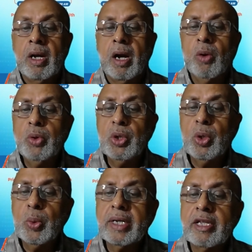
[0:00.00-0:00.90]
How do you
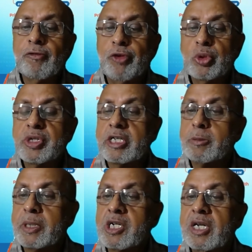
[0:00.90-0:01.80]
look at their future,
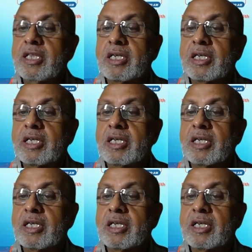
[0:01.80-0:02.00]
especially the